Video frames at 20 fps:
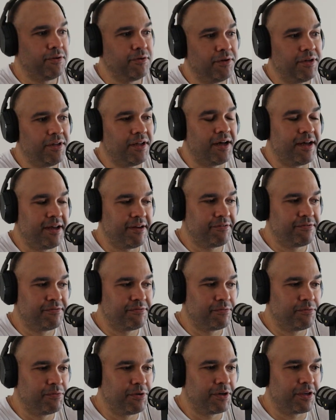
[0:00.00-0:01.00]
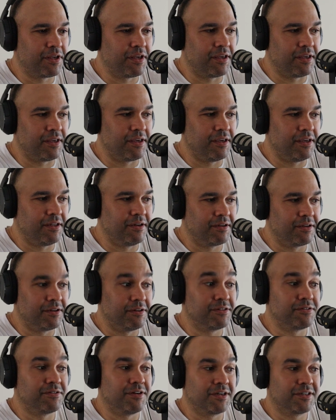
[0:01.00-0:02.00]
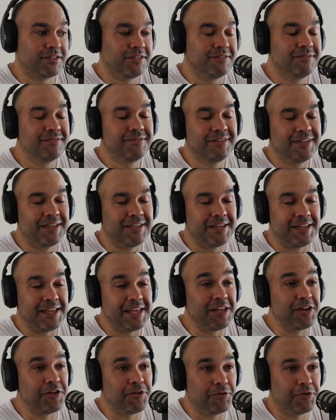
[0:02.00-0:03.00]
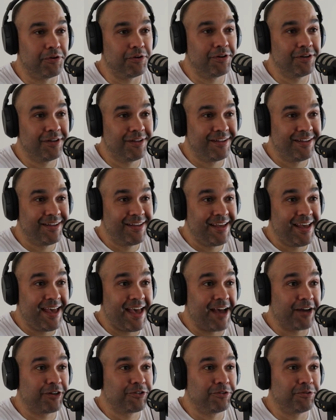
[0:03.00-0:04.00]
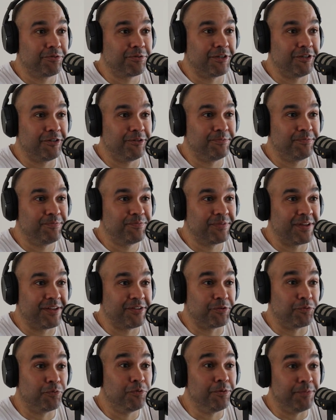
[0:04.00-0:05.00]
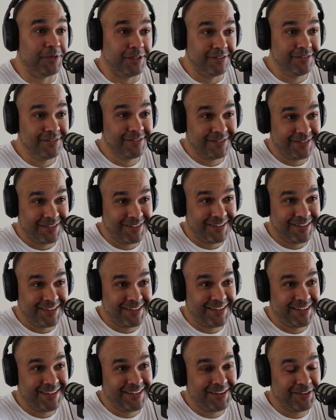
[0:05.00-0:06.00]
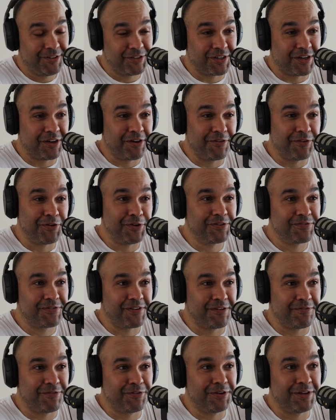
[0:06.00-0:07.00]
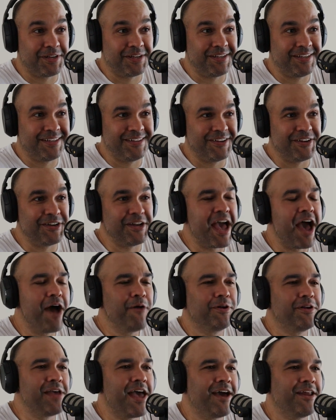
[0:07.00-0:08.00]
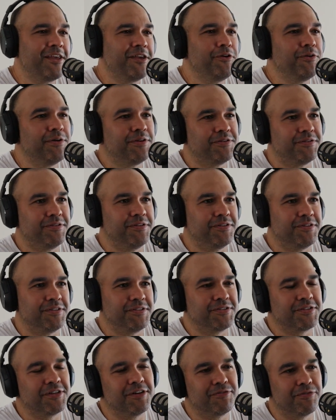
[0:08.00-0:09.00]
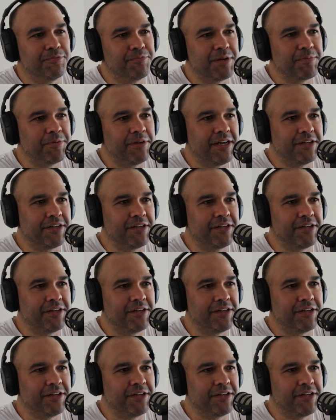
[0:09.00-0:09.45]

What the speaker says: your life working in construction and in your actual realm as a woman, which I always found very... How do you introduce yourself when people